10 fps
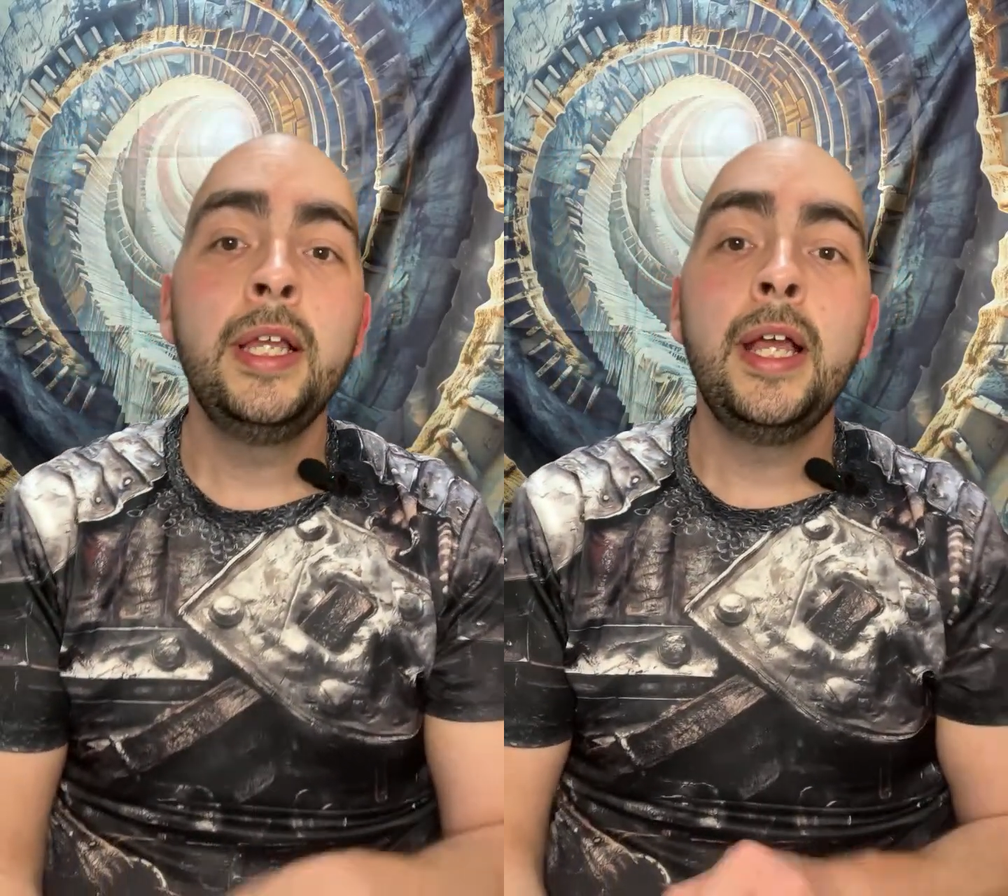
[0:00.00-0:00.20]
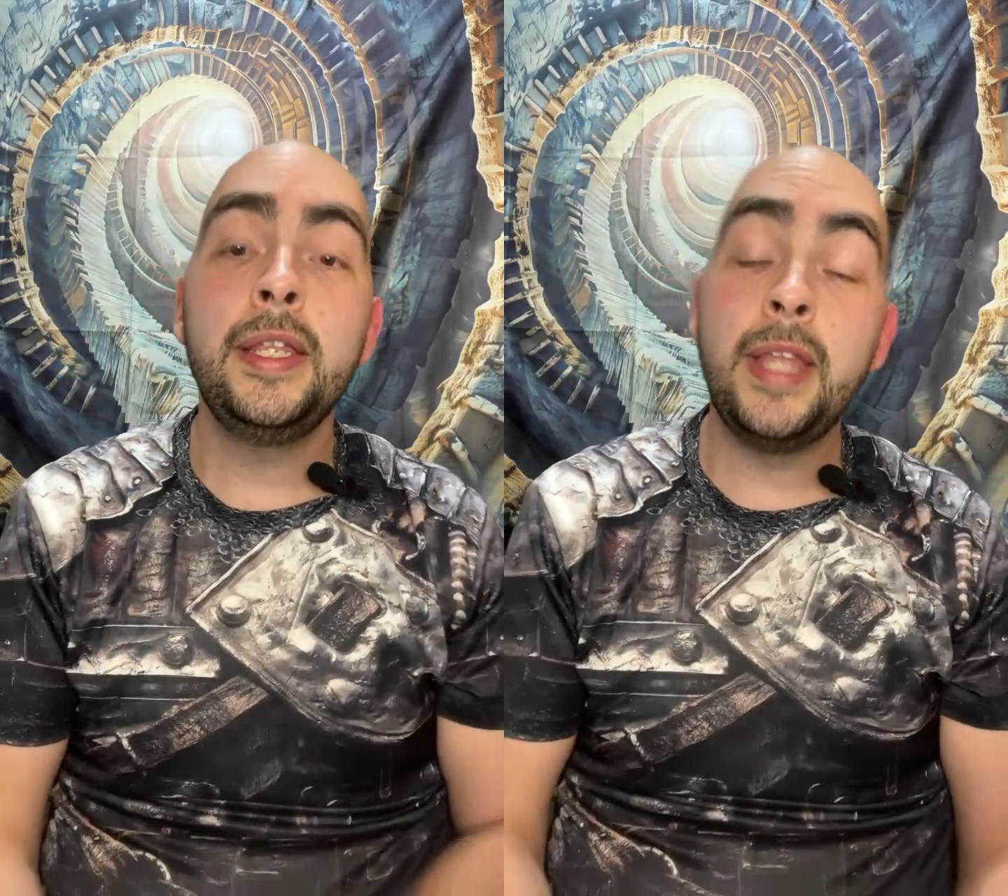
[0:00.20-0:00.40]

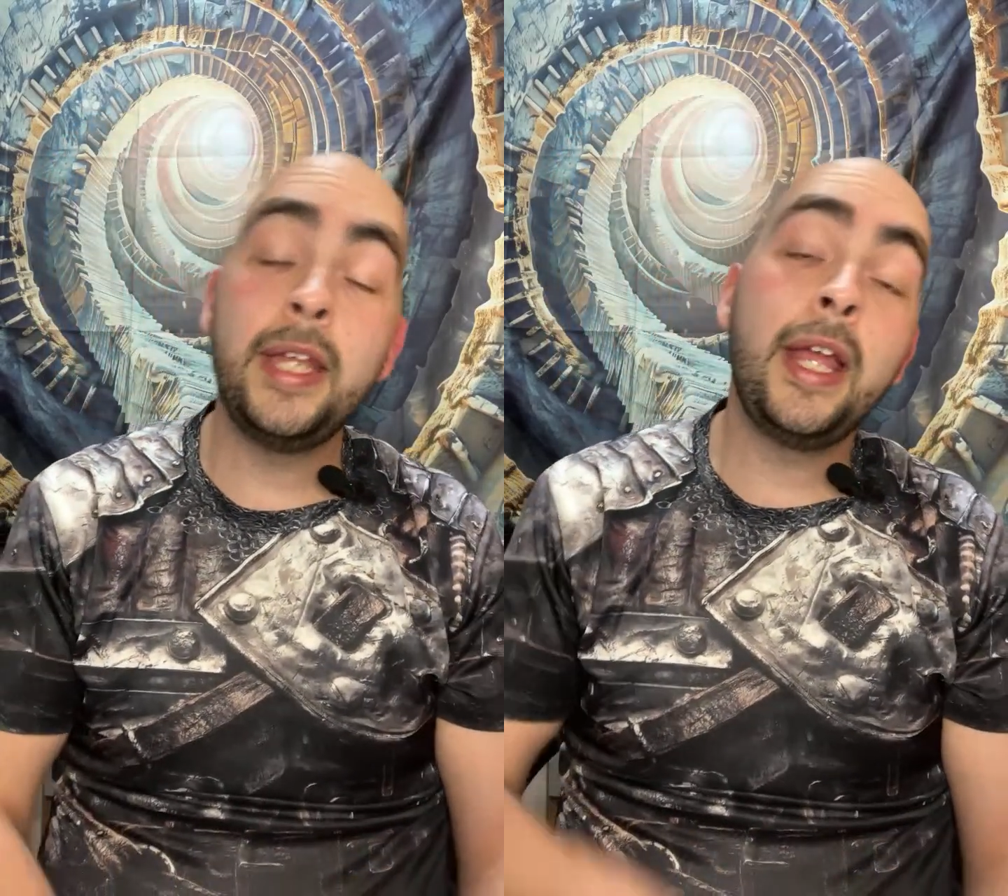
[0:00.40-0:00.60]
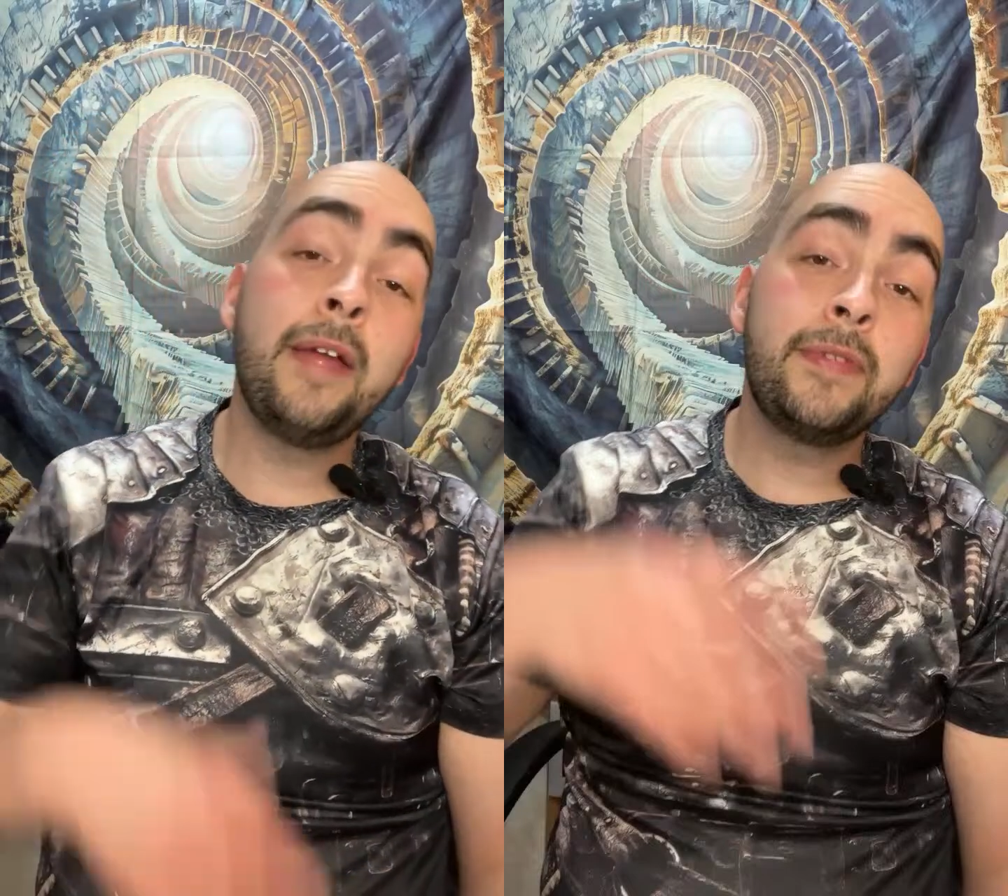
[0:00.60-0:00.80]
and
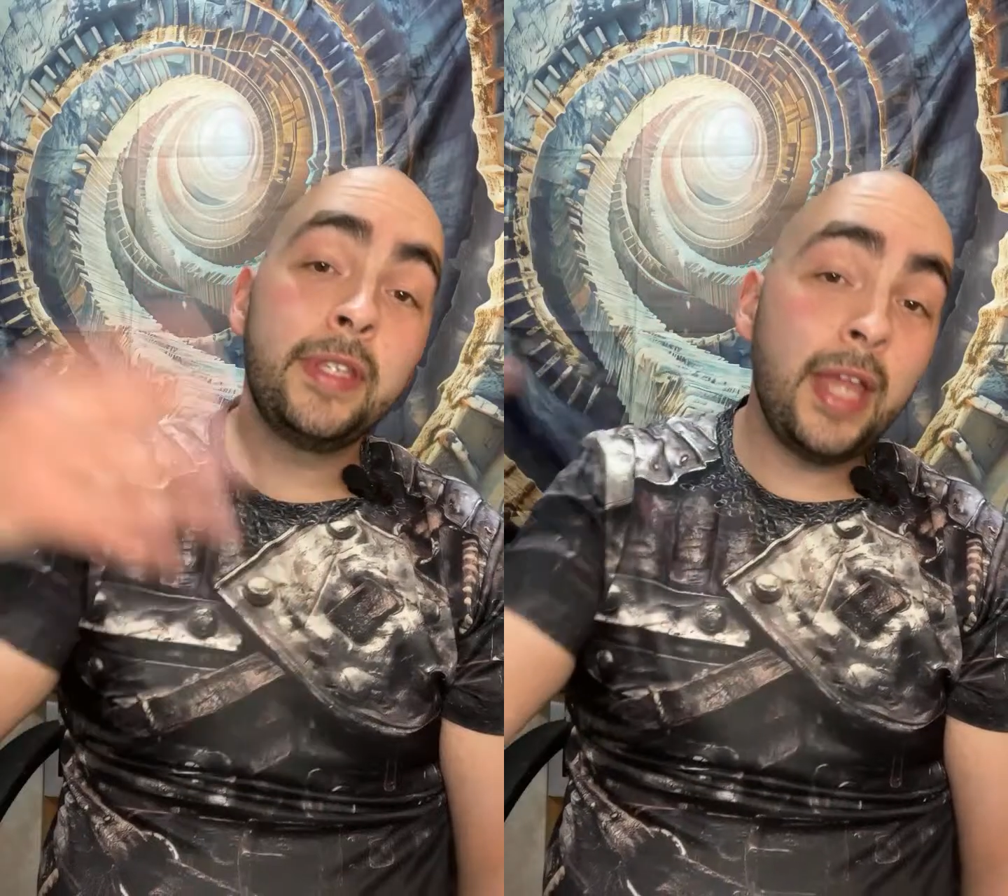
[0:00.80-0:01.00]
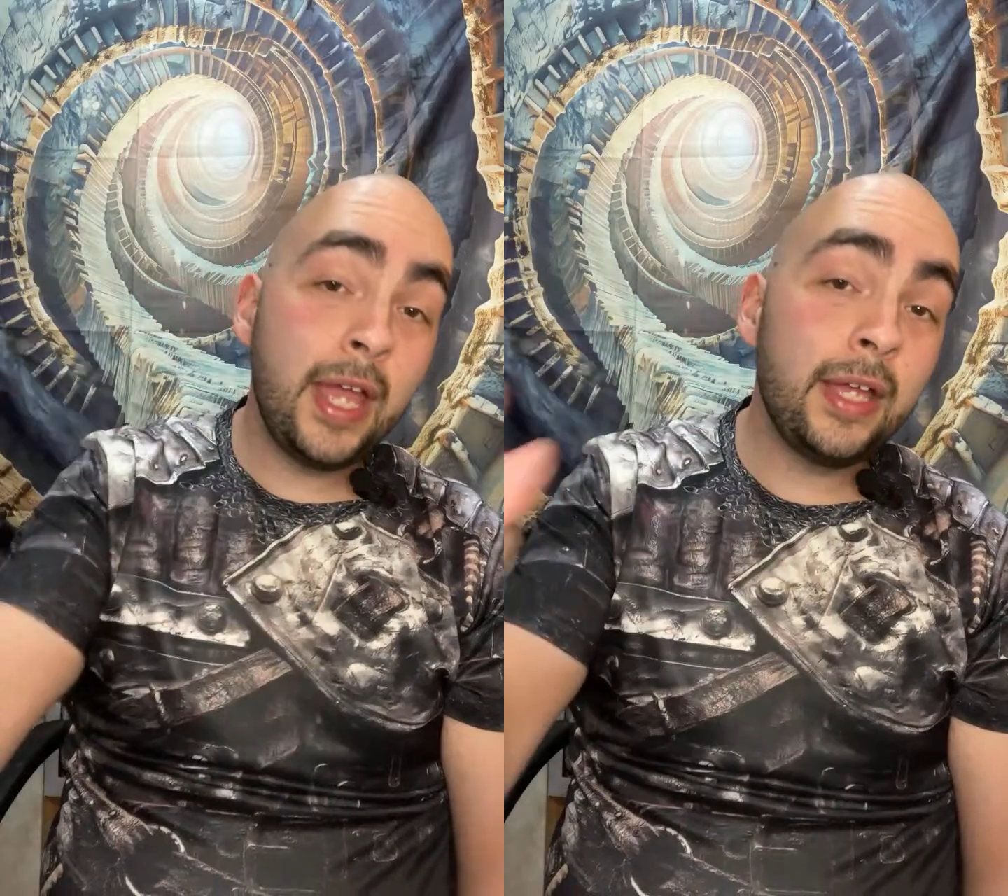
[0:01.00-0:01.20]
then after
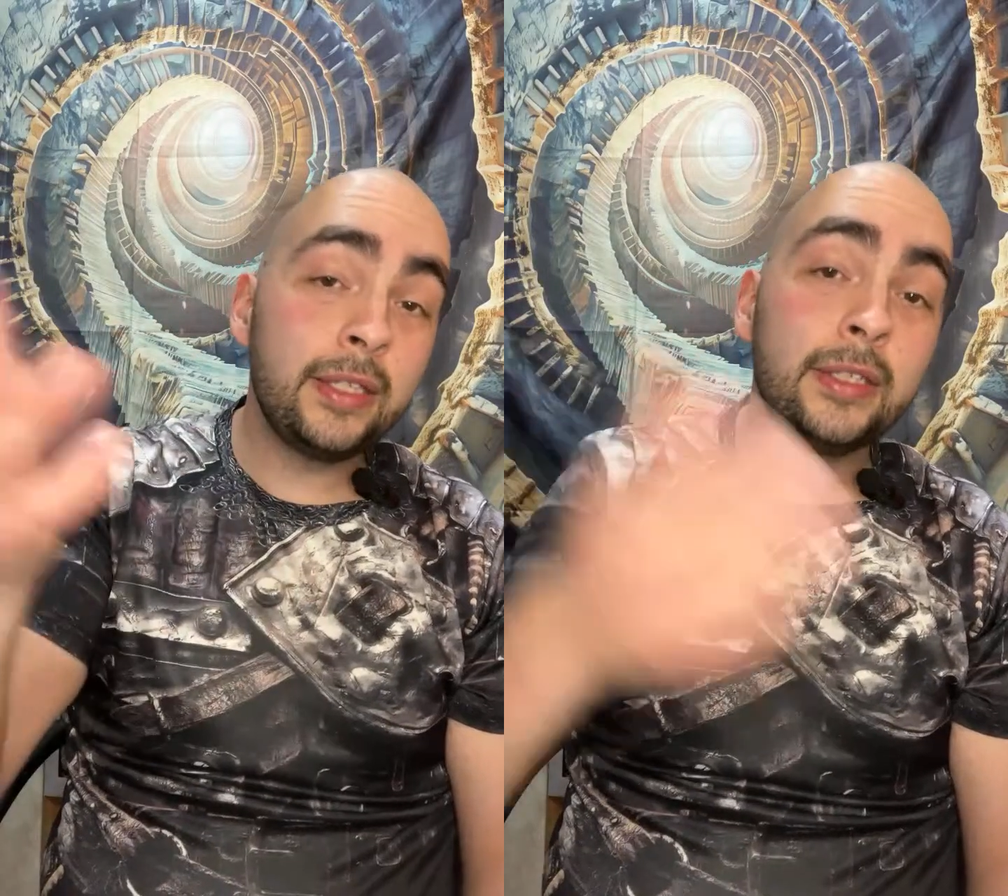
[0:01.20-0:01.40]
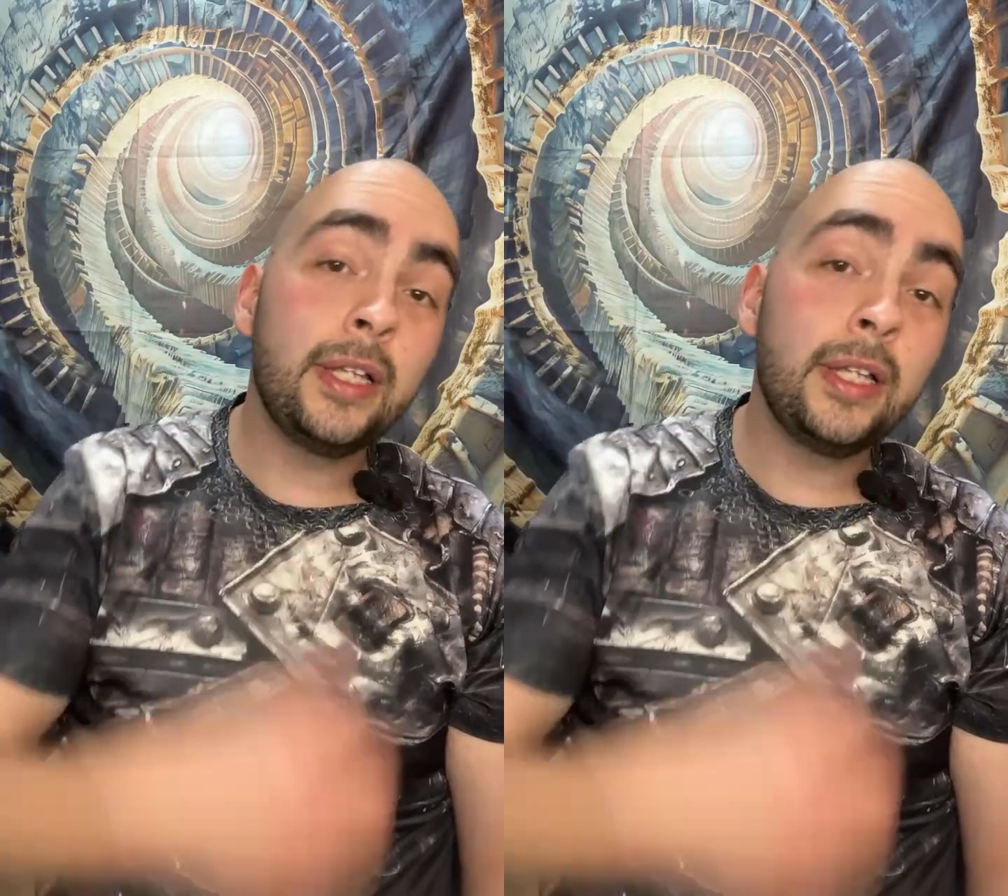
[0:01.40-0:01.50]
that,